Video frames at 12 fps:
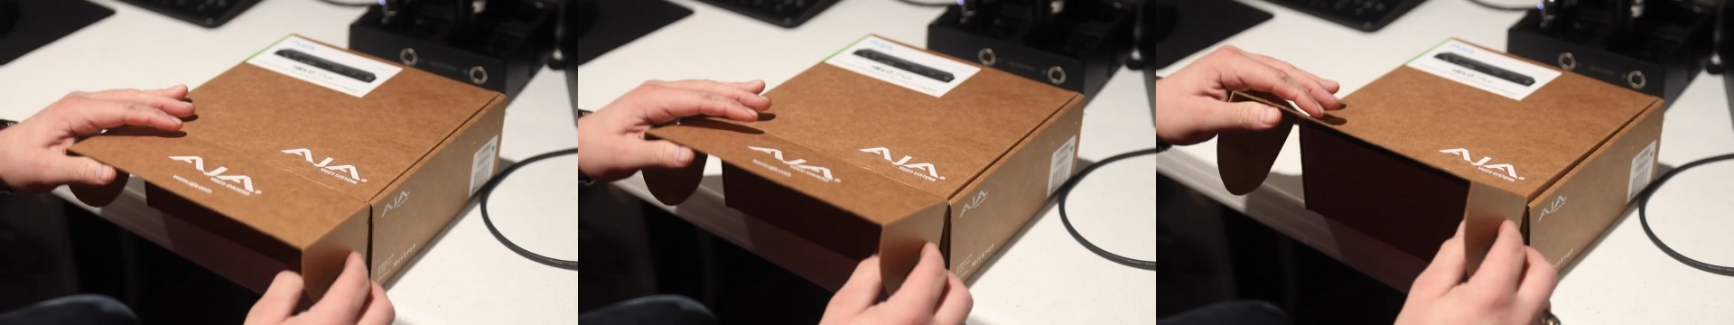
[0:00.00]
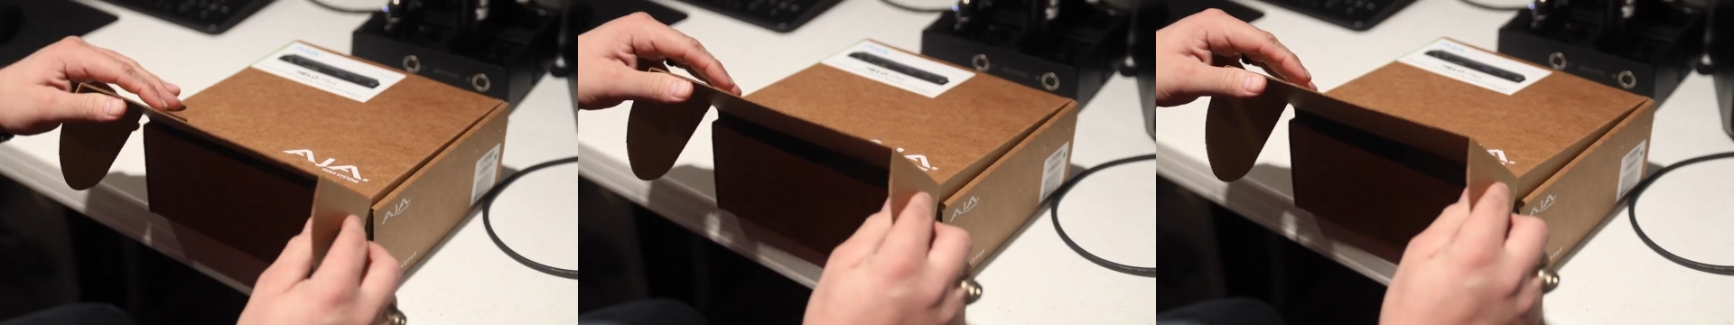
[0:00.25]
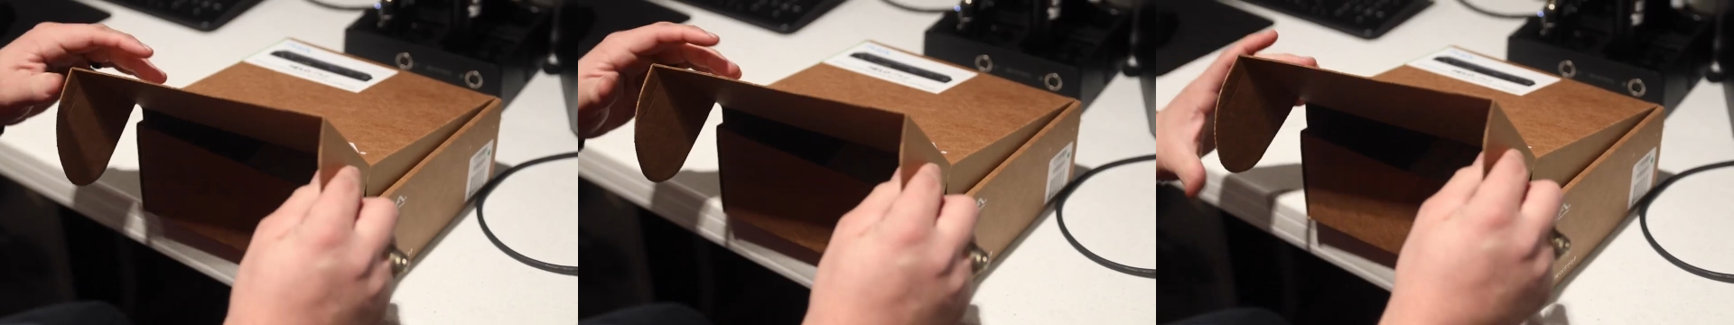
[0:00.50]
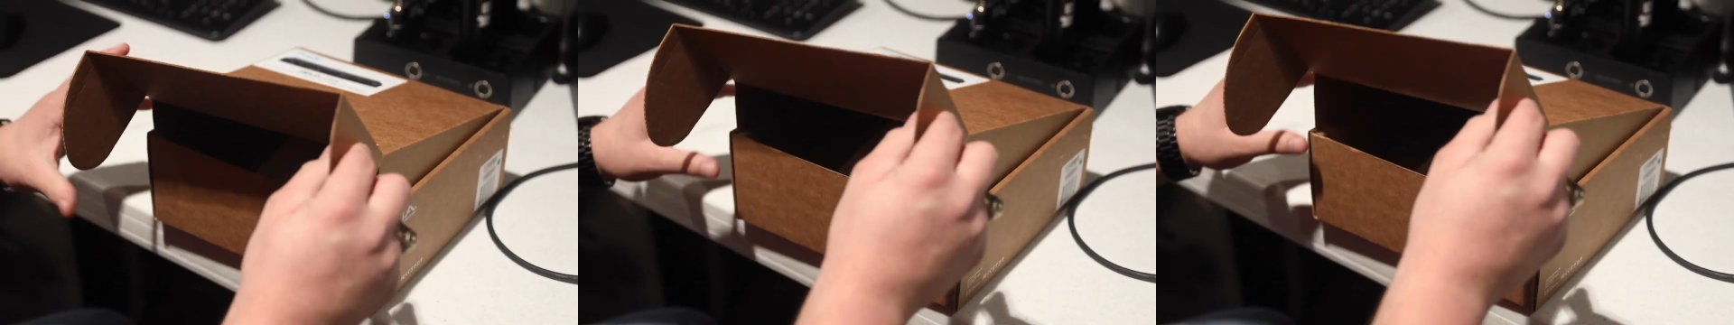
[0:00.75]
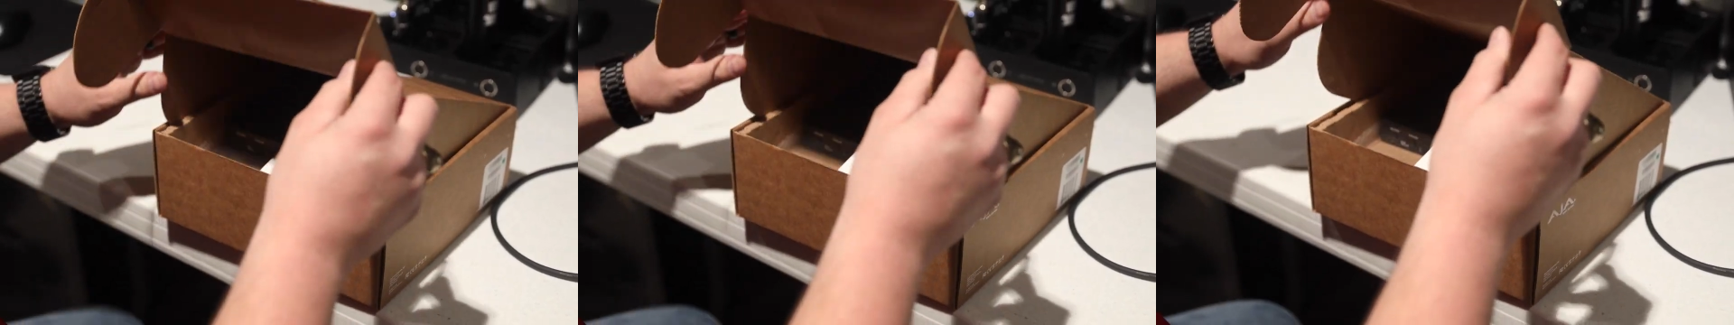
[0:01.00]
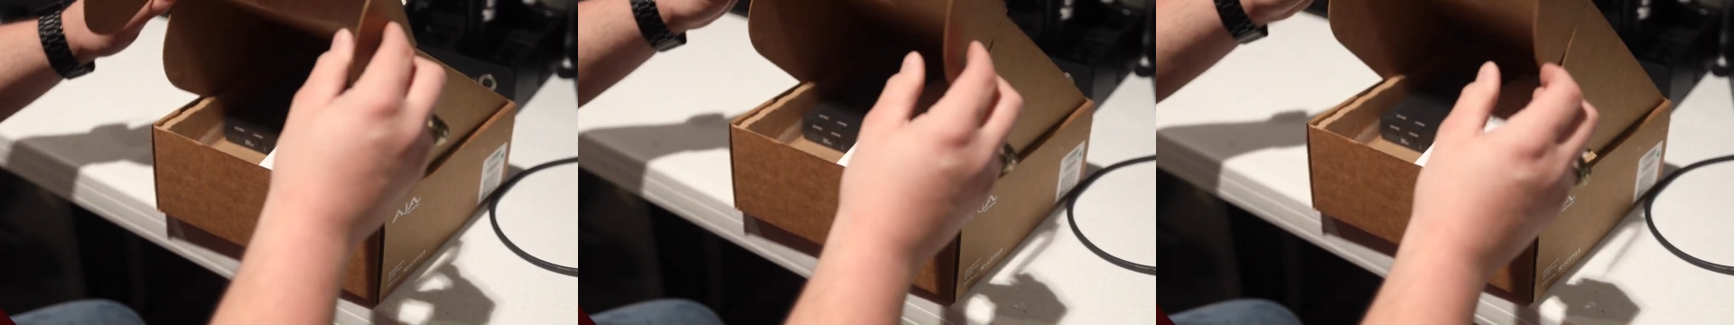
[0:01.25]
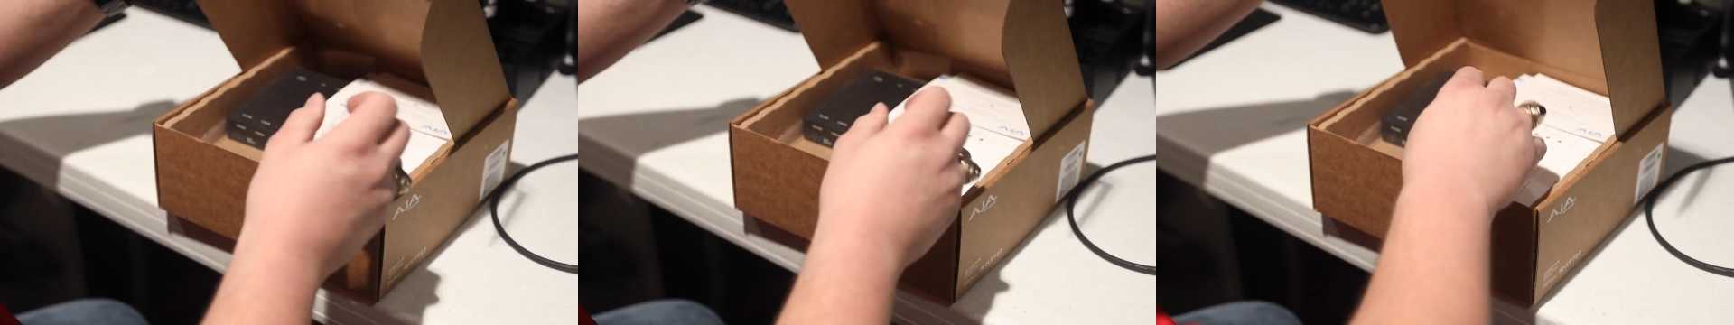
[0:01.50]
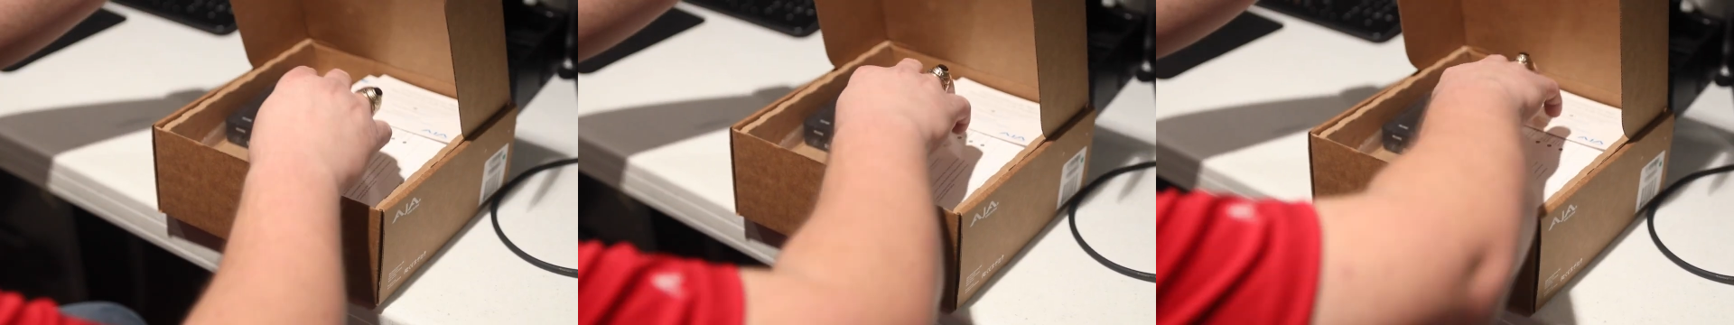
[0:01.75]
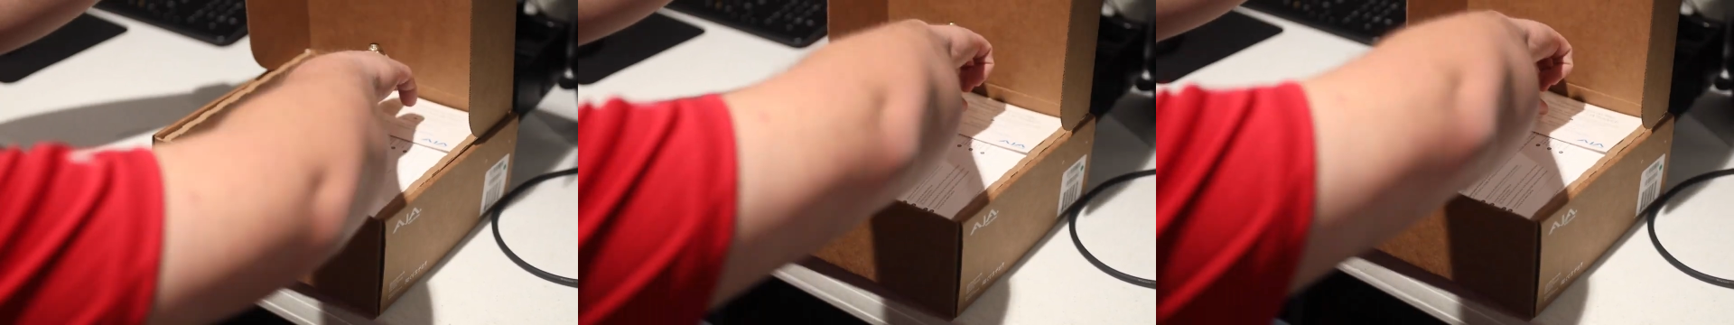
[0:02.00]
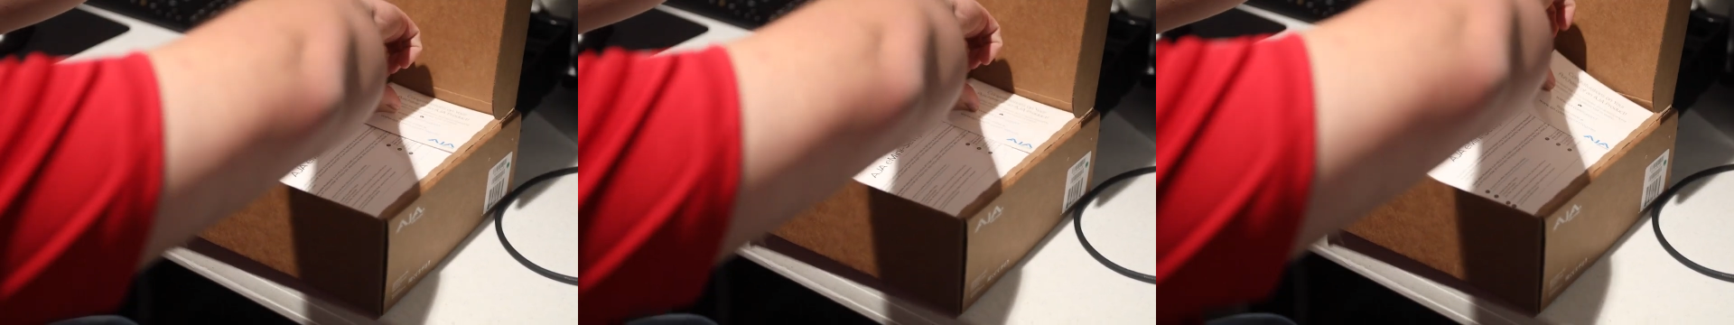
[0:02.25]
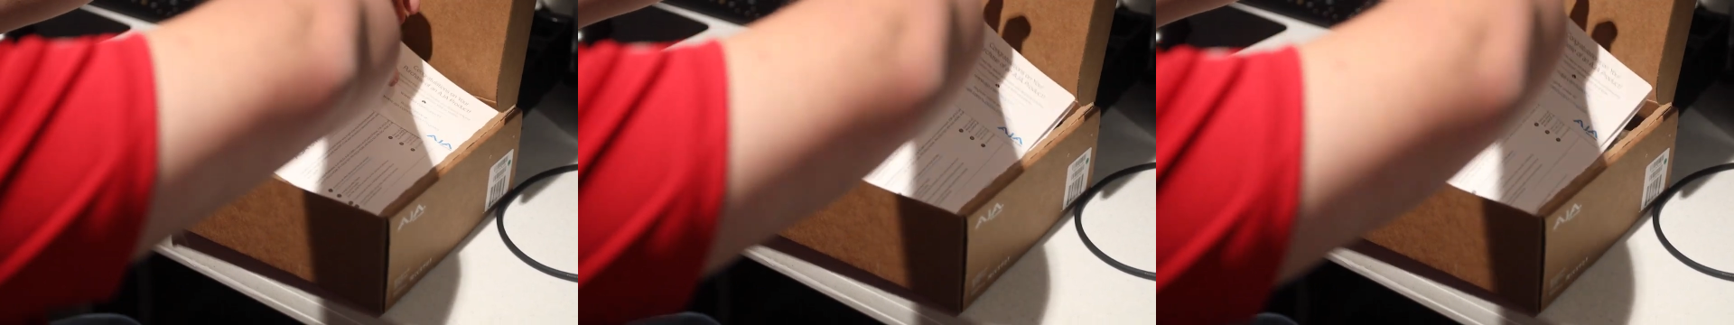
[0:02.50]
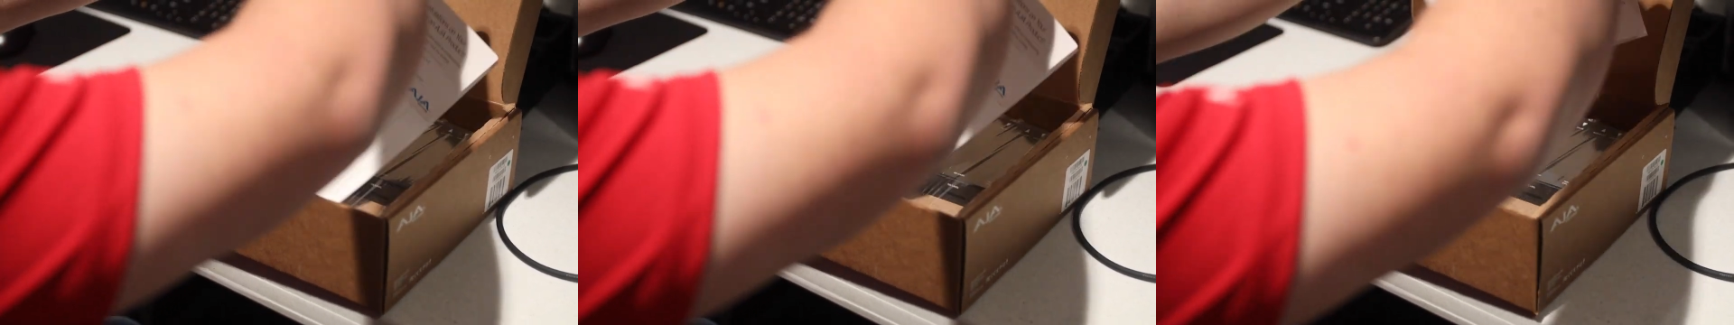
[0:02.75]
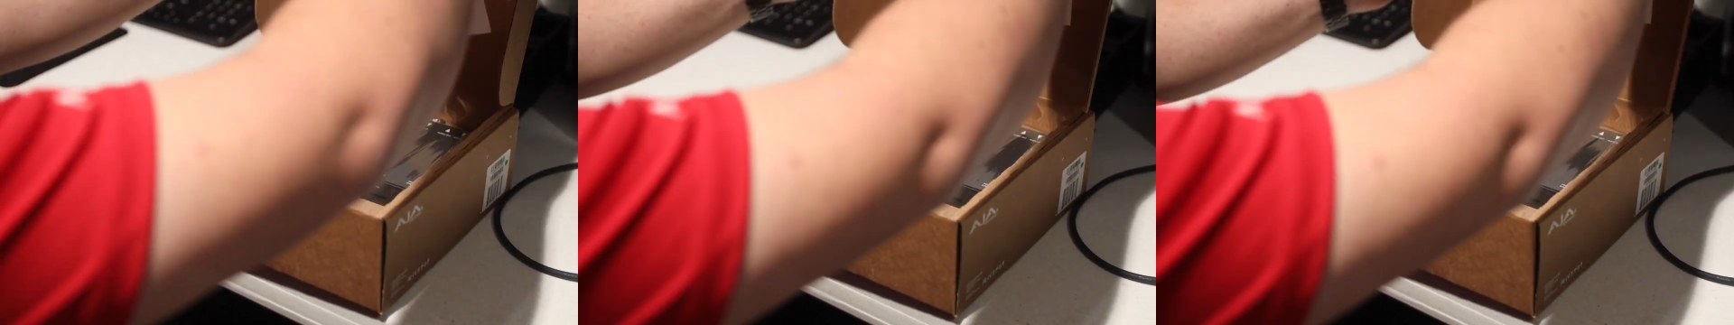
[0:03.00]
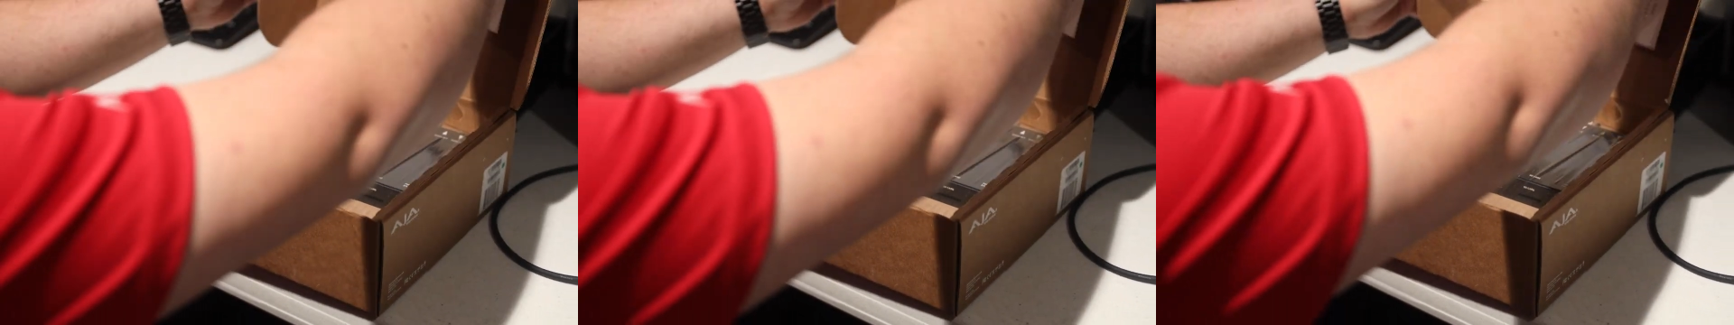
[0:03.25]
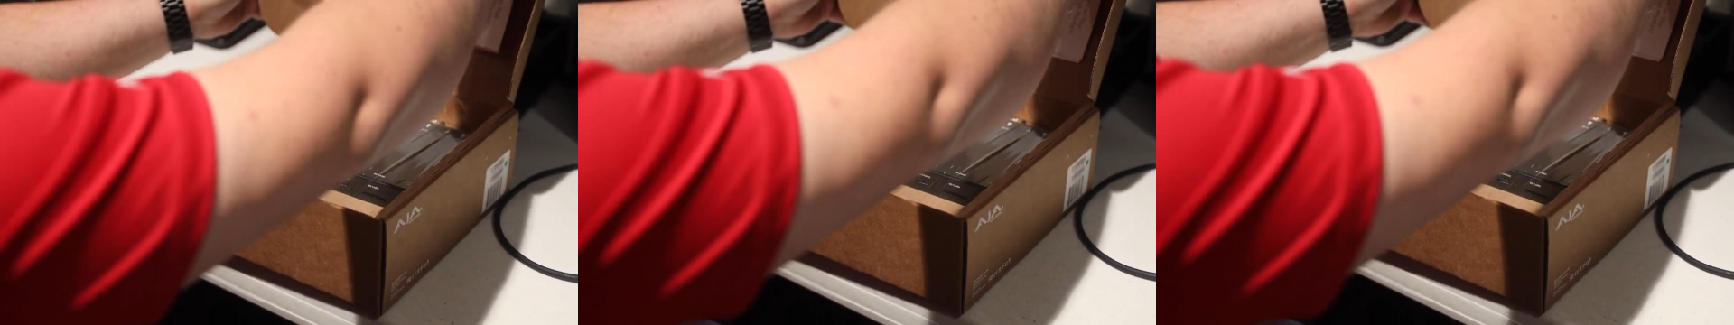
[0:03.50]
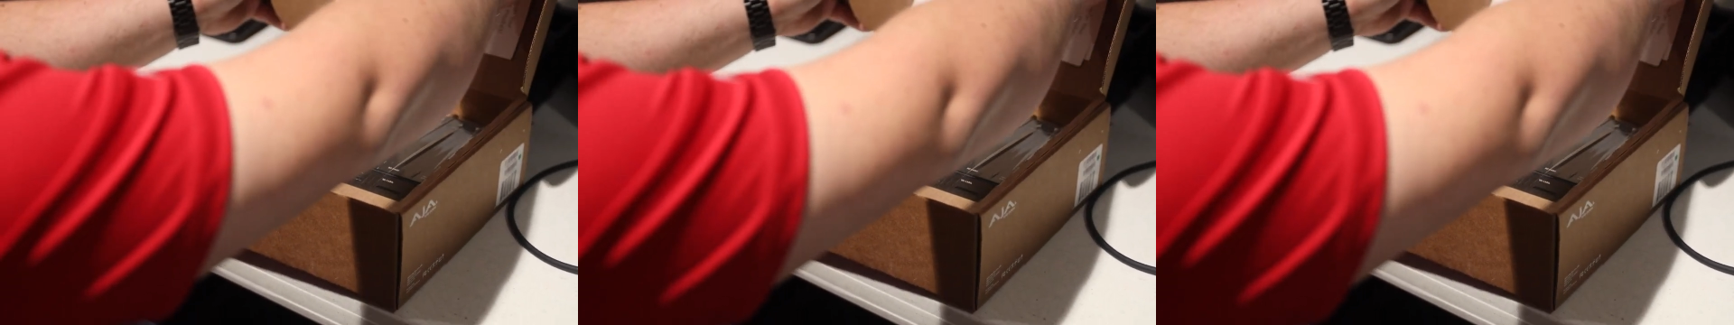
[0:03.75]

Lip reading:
Nobody's mouth can be seen.